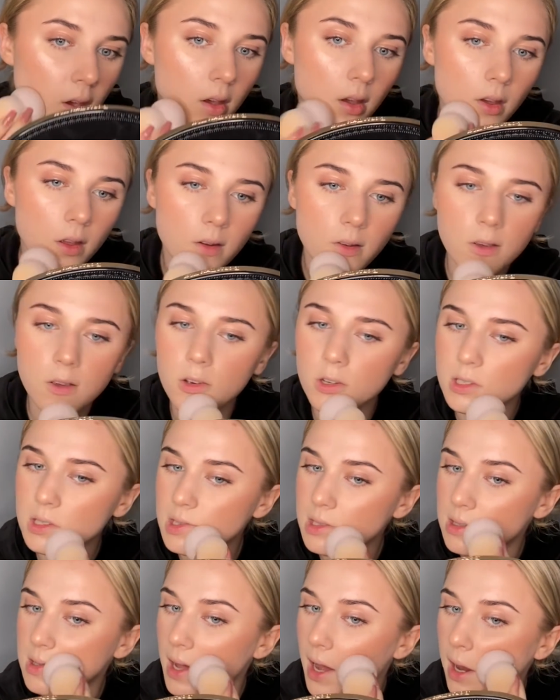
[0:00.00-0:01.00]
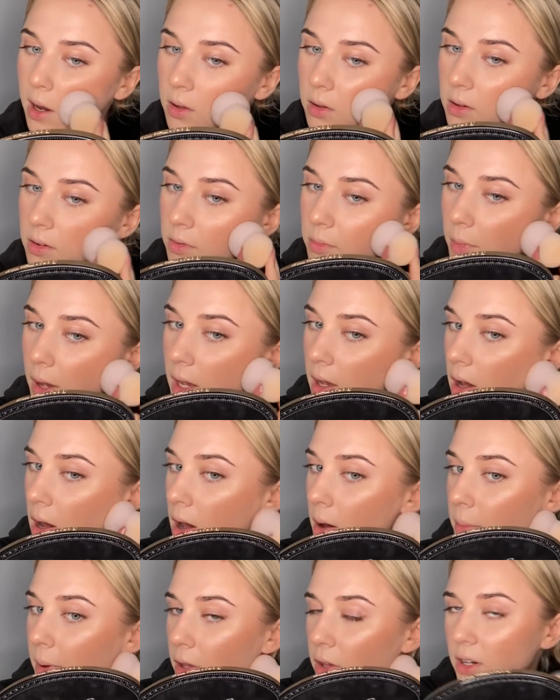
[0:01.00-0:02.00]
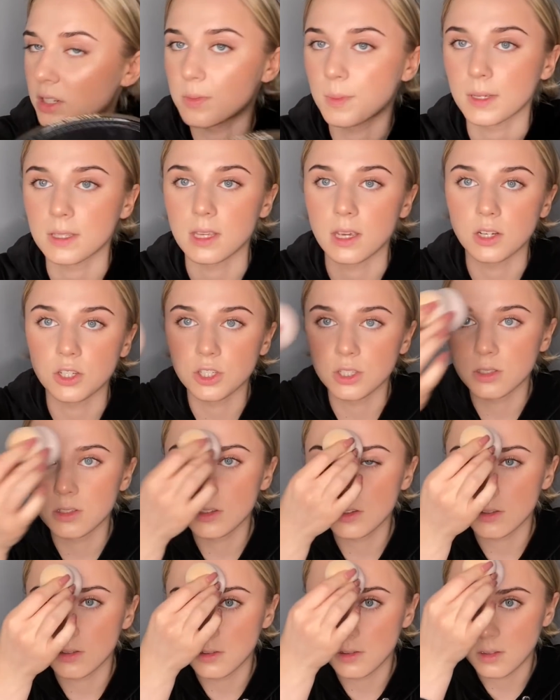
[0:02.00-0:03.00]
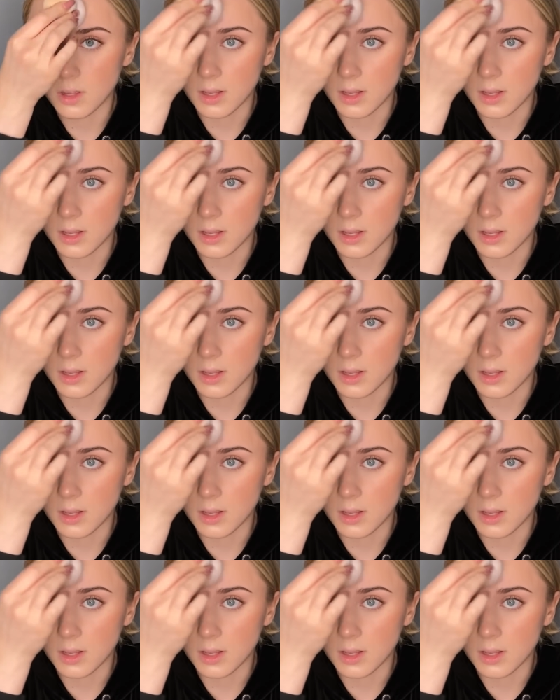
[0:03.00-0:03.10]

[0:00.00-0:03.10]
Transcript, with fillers: you know, your style of makeup and your expectations